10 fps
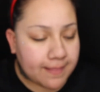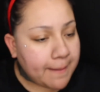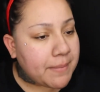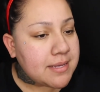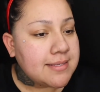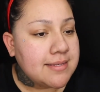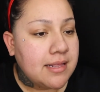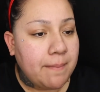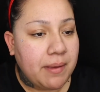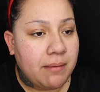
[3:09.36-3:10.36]
Lip
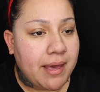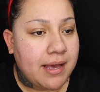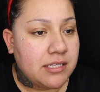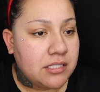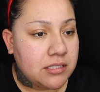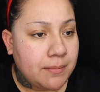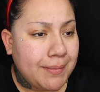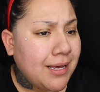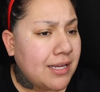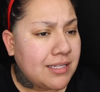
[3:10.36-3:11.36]
Sleeping Mask
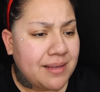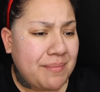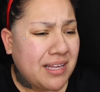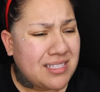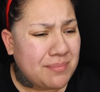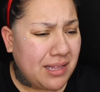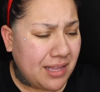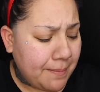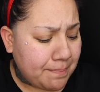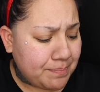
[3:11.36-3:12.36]
because it makes my
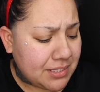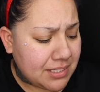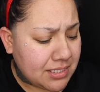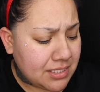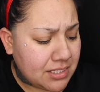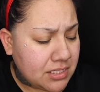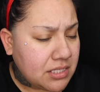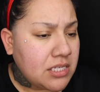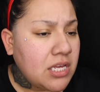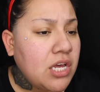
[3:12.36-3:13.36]
lips
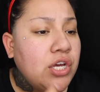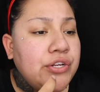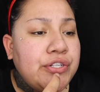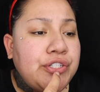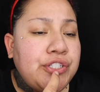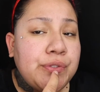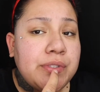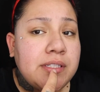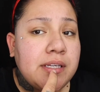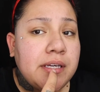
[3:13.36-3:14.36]

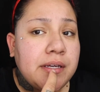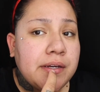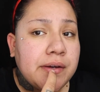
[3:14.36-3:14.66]
juicy.